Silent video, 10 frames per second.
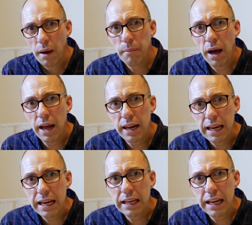
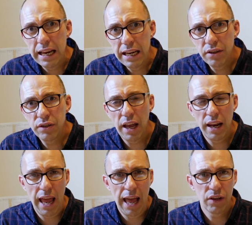but it is
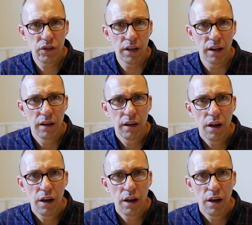an answer